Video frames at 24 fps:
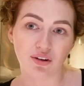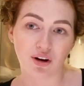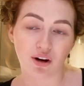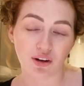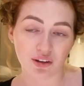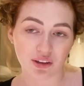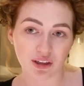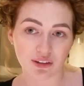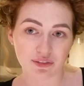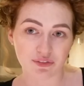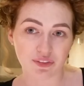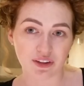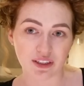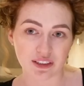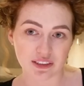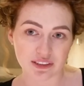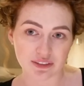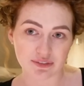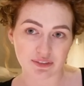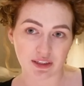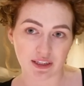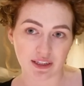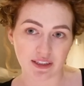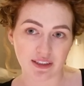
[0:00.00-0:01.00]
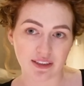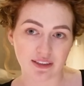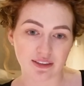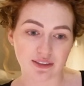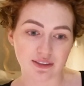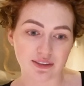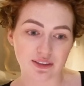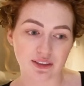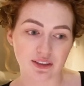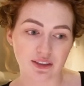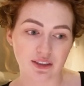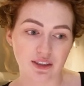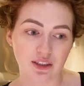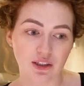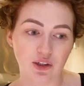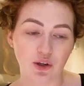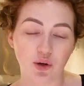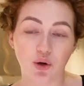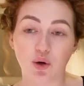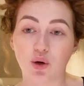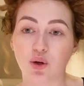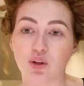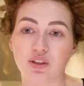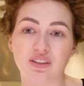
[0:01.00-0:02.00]
that first flight
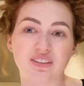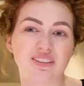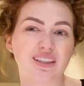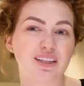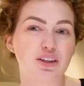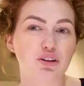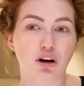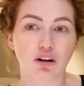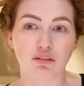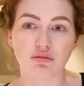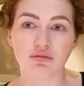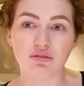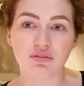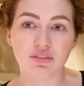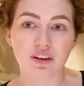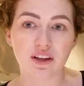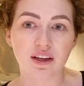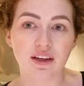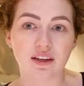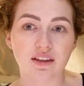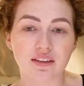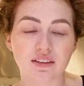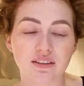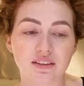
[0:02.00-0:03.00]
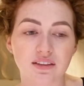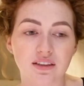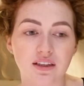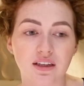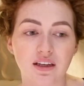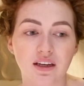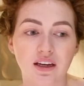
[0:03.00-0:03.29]
or there's like conflict,